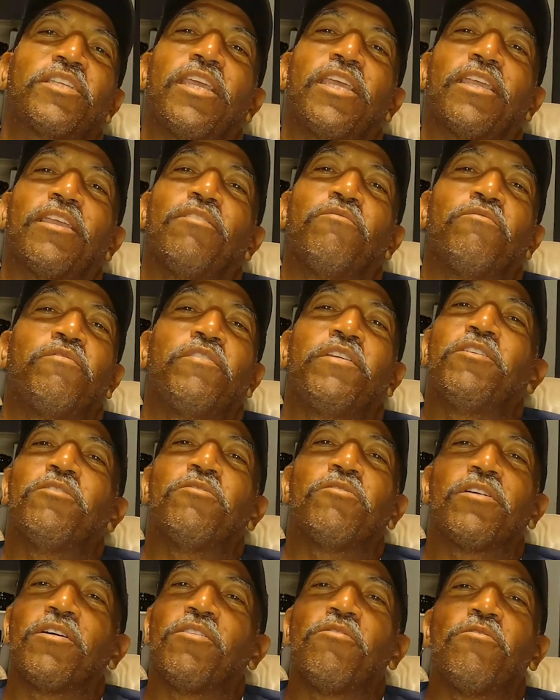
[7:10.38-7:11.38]
kicking
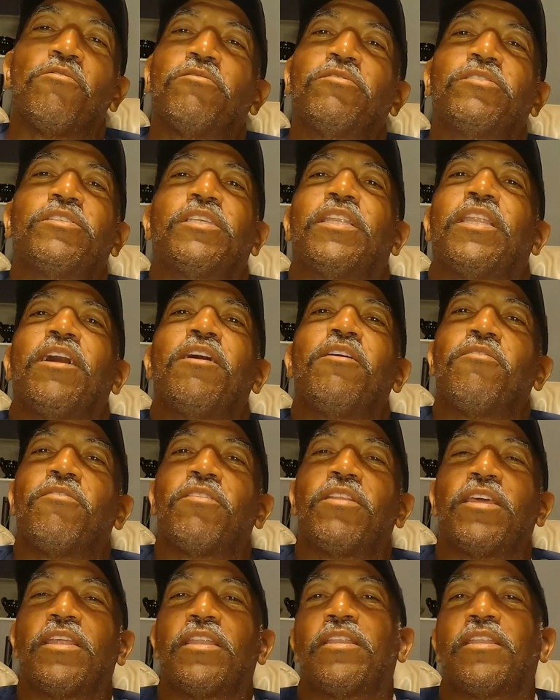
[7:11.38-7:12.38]
field goals and all
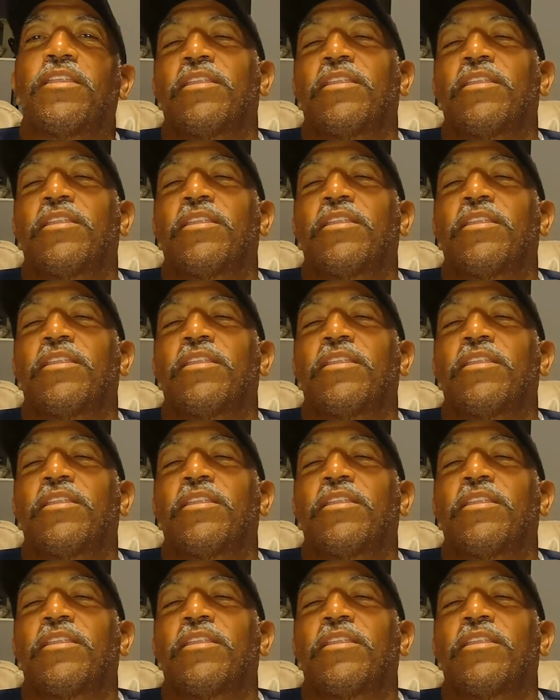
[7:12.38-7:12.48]
that.